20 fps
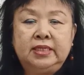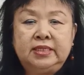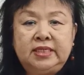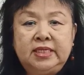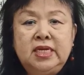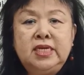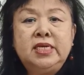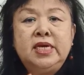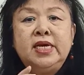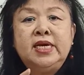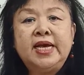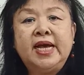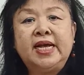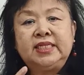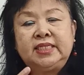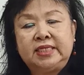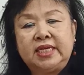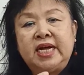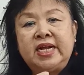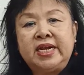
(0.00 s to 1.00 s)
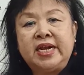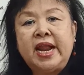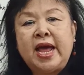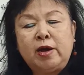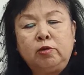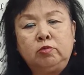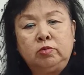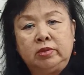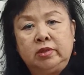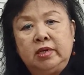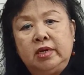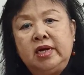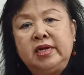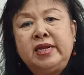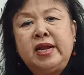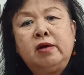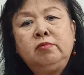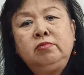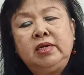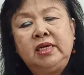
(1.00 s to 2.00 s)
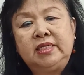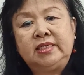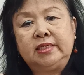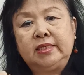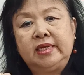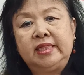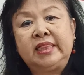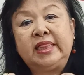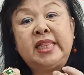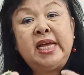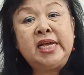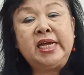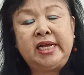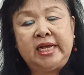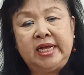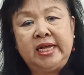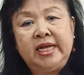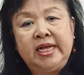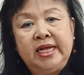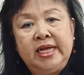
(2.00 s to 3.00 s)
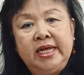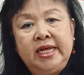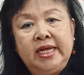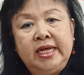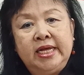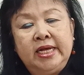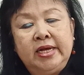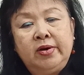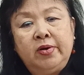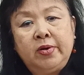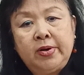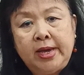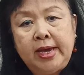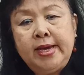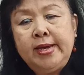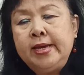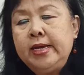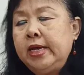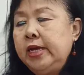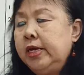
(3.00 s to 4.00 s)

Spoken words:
Singing as a noun. A noun is a thing. Okay?